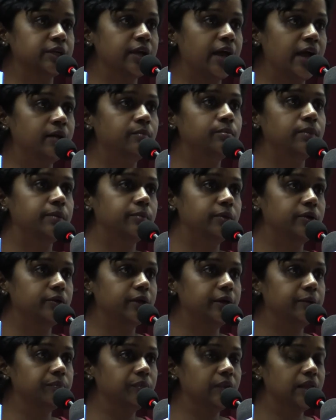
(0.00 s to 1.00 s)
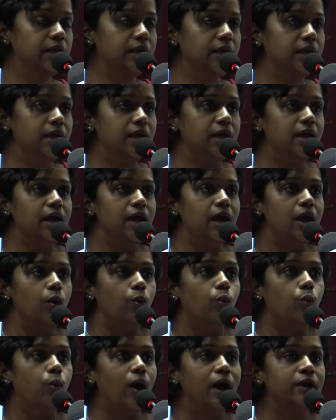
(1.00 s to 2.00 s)
and memory.
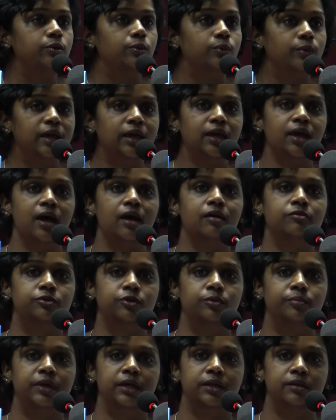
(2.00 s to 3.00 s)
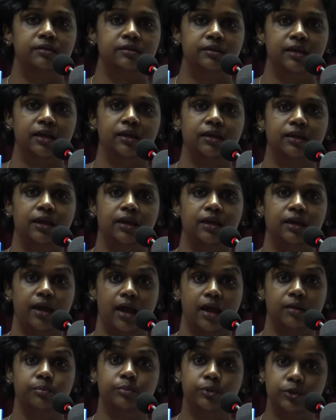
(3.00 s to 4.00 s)
What we have to be thinking
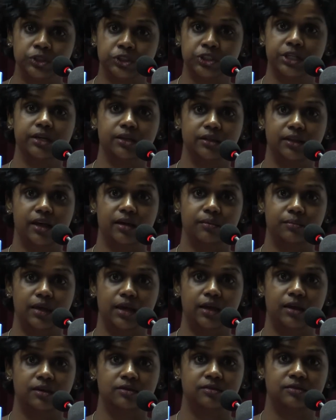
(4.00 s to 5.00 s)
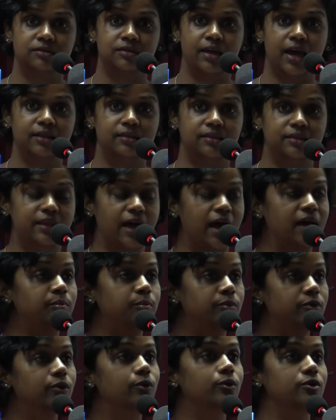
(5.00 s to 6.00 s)
and pushing them is that
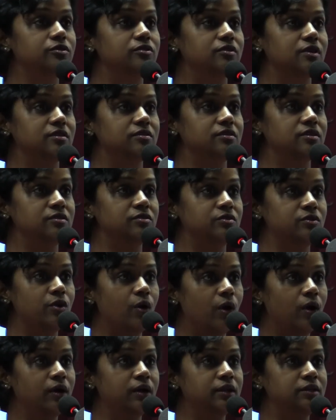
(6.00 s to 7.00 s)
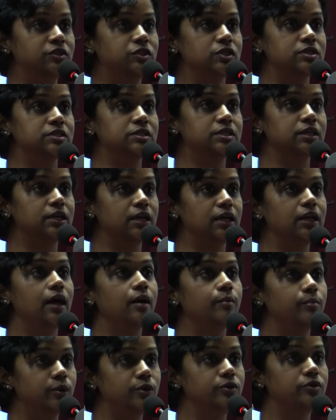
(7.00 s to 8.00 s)
that process is not just a
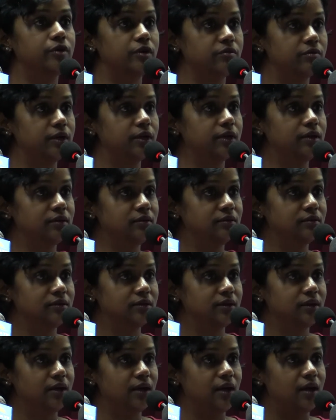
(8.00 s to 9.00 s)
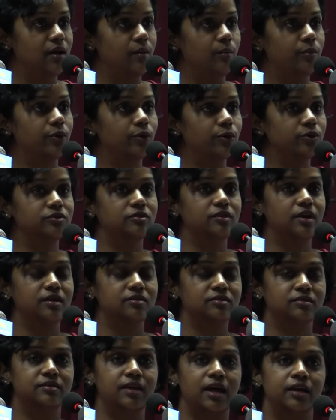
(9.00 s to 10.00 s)
Colombo-driven
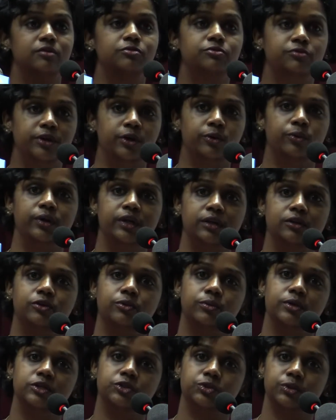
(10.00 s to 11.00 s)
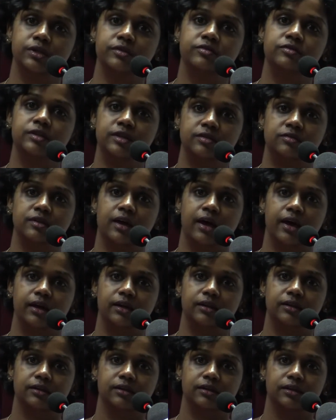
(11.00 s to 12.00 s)
process that a few individuals
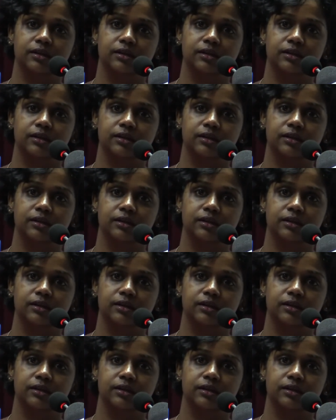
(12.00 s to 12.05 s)
decide.